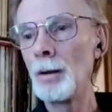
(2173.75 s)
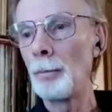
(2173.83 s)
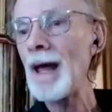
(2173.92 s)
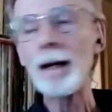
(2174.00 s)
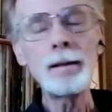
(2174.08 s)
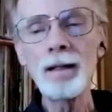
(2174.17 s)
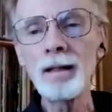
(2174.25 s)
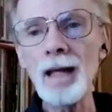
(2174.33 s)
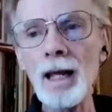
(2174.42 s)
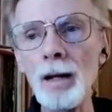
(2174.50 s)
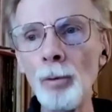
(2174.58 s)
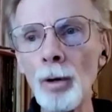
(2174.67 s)
Back in the
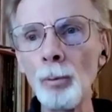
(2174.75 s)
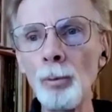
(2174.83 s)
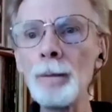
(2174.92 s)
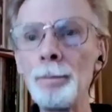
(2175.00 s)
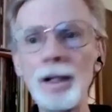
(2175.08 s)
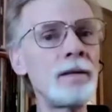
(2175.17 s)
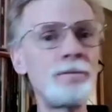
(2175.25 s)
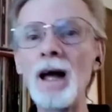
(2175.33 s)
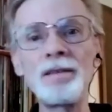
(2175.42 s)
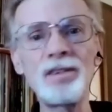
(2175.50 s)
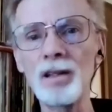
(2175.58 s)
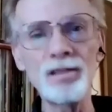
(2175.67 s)
day where we played
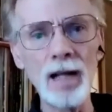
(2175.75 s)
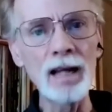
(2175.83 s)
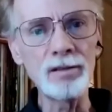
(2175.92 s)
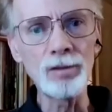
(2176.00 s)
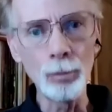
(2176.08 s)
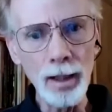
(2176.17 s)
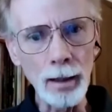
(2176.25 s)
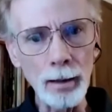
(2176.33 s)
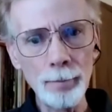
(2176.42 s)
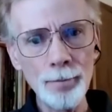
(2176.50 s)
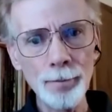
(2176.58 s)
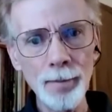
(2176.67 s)
5-6 nights a week,
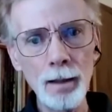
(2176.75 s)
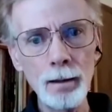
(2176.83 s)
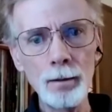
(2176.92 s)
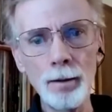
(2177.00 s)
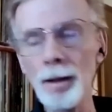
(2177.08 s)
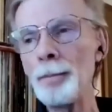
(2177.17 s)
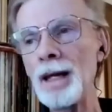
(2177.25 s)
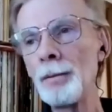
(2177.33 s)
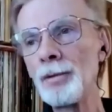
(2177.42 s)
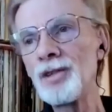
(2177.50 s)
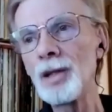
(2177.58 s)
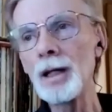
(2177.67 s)
that
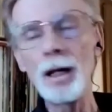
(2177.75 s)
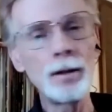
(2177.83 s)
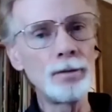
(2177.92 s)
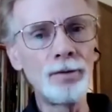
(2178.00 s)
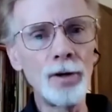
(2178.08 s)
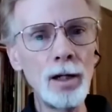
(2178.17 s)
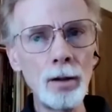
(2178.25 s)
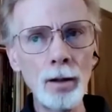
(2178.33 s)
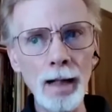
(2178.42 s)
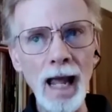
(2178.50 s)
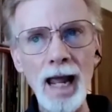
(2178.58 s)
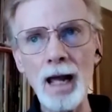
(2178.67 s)
band was together for a year
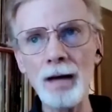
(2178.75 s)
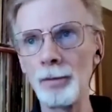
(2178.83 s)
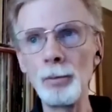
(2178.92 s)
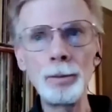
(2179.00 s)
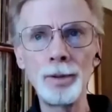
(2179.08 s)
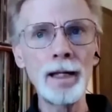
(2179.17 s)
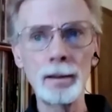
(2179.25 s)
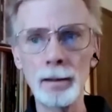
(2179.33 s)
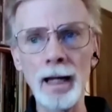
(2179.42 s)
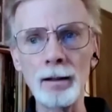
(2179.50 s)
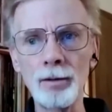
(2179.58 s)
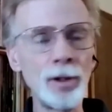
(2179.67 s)
and a half and we played
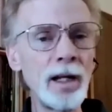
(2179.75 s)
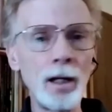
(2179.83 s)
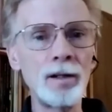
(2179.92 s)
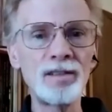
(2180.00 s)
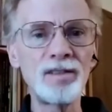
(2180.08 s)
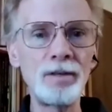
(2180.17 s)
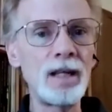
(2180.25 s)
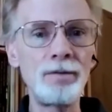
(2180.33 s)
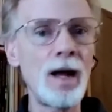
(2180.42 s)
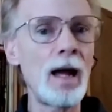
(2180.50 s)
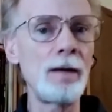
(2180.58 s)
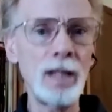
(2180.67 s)
like
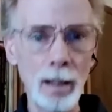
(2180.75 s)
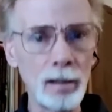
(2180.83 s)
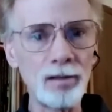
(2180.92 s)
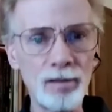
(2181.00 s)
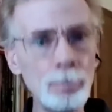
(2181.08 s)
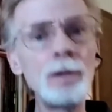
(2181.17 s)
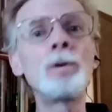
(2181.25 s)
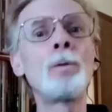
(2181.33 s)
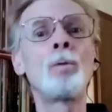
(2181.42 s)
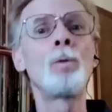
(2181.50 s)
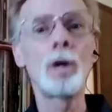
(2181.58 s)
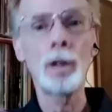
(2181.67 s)
375 gigs. I mean, we
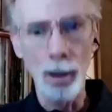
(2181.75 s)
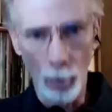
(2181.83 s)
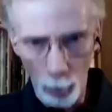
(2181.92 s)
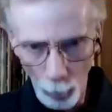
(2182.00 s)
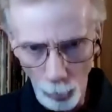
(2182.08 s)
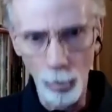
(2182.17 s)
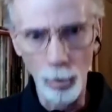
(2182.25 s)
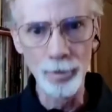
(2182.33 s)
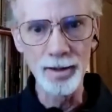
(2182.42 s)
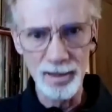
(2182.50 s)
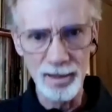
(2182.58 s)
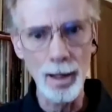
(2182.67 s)
were working
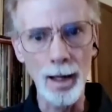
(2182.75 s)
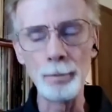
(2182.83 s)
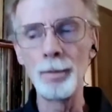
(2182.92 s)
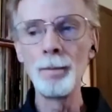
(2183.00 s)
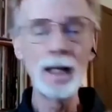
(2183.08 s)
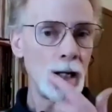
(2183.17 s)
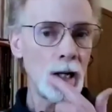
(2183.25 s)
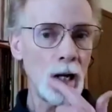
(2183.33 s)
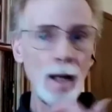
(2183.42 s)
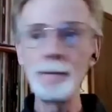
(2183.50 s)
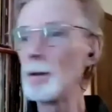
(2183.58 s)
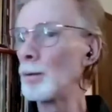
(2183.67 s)
all the time,
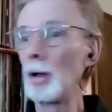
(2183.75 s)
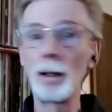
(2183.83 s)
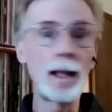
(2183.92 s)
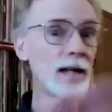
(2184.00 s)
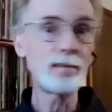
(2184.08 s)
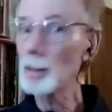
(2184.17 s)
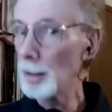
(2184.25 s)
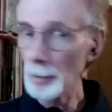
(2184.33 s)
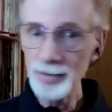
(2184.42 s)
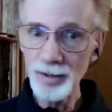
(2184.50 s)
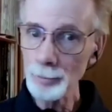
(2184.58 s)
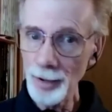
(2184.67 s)
and there were lots of
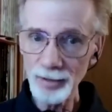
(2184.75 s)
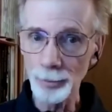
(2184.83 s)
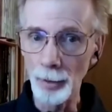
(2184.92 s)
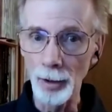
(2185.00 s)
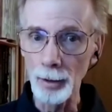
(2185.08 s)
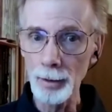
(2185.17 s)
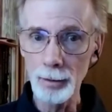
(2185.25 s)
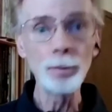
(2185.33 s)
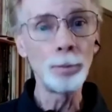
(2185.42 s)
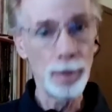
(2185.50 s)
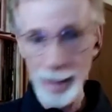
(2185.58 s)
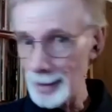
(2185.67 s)
clubs in Pittsburgh
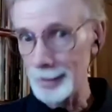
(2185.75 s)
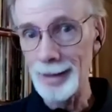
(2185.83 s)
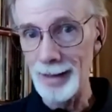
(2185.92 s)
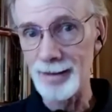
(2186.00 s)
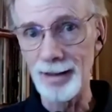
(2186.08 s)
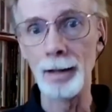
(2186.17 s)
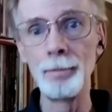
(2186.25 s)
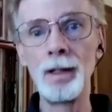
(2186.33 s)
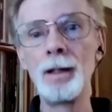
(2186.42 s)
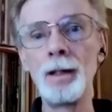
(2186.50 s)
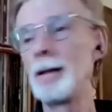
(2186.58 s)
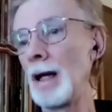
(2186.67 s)
to play at that time.
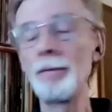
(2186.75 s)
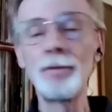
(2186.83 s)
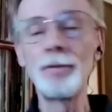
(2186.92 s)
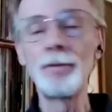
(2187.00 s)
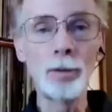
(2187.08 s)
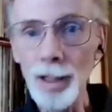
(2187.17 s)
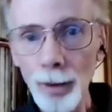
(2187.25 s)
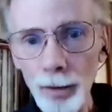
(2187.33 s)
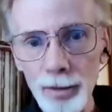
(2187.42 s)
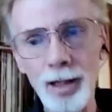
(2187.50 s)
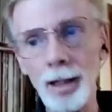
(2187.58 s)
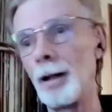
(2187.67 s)
Evergreen
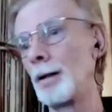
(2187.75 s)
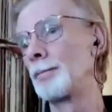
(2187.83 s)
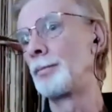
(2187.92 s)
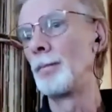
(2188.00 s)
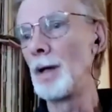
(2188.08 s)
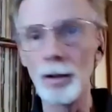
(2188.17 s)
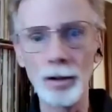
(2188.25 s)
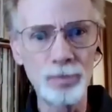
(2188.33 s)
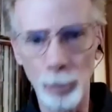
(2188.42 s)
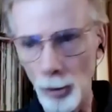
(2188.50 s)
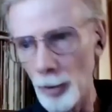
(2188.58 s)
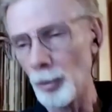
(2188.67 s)
Hotel, Eric's
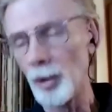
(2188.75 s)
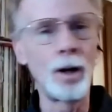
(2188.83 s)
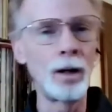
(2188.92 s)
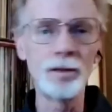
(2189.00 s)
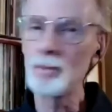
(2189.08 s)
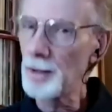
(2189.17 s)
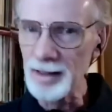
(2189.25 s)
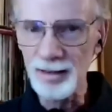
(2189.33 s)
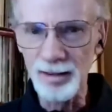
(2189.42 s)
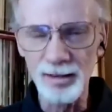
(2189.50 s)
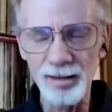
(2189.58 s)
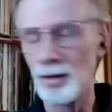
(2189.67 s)
Boardwalk, all these
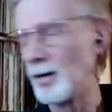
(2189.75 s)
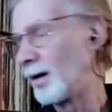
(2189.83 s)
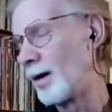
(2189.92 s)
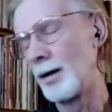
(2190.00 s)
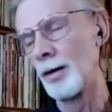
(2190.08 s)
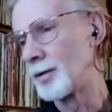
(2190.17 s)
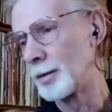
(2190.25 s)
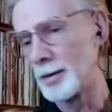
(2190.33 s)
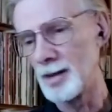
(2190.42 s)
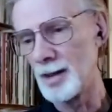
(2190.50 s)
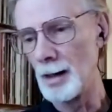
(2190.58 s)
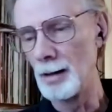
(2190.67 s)
places all over
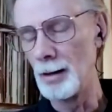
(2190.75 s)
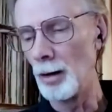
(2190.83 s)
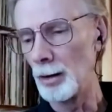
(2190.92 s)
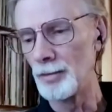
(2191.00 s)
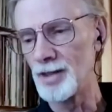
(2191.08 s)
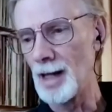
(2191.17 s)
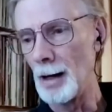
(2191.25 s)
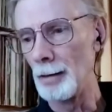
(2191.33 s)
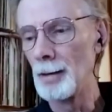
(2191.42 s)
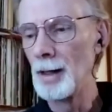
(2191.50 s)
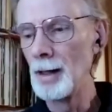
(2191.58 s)
town.